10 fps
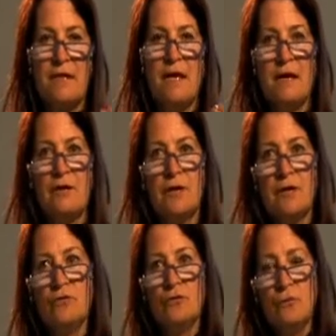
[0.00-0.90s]
they are
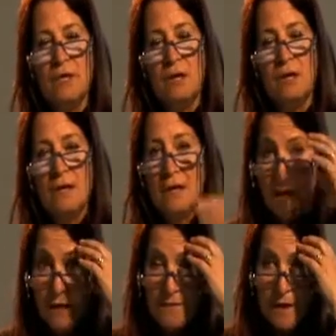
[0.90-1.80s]
going to be
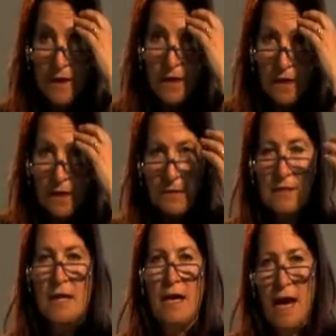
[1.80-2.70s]
in their heads,
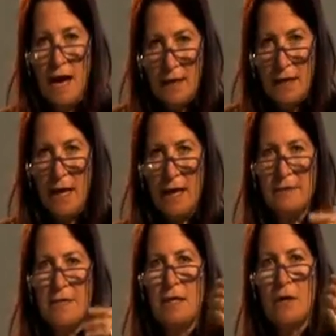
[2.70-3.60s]

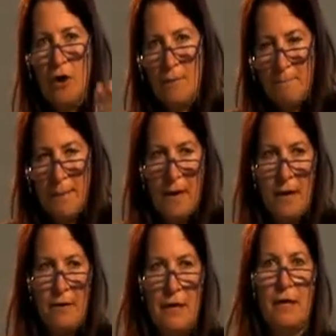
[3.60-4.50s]
analyzing,
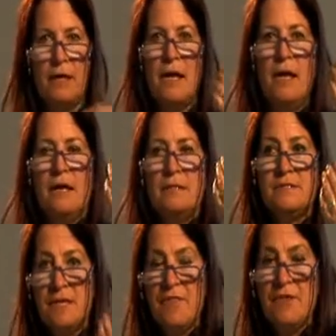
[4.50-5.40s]
comparing,
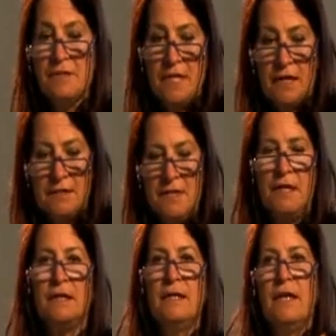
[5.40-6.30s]

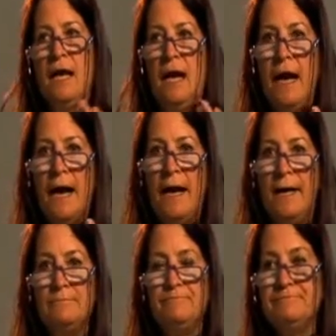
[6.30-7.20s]
synthesizing,
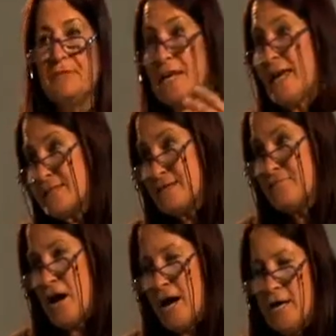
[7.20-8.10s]

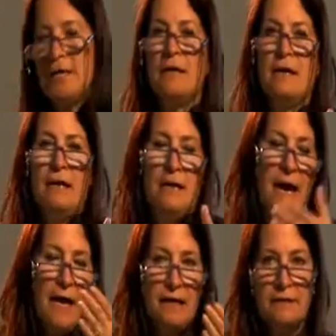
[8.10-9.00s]
classifying,
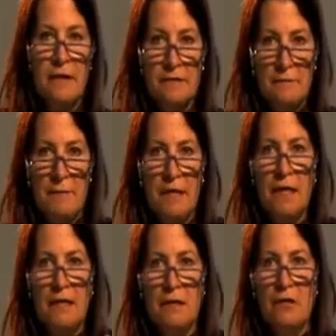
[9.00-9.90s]
and it doesn't make
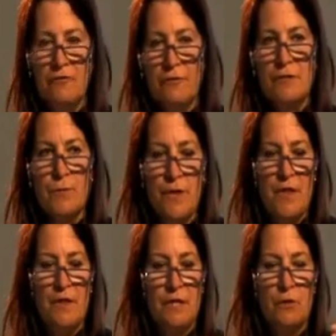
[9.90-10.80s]
any difference
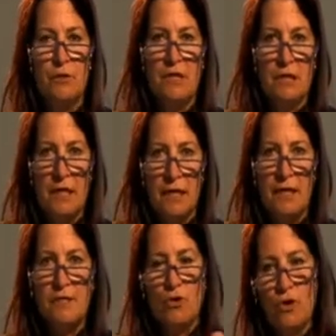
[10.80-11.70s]
whether they do it in
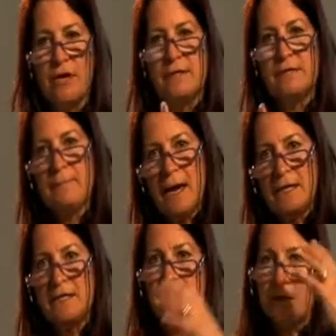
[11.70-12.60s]
English or in
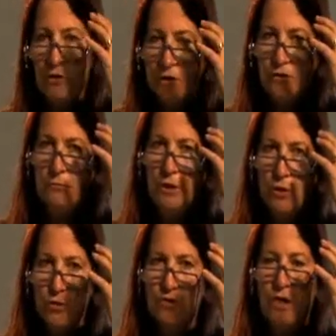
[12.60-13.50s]
Spanish, they're going to be
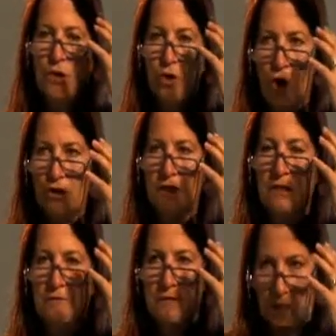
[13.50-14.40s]
using
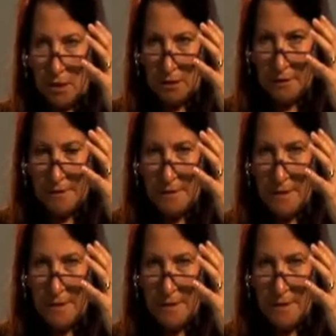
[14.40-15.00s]
cognitive skills.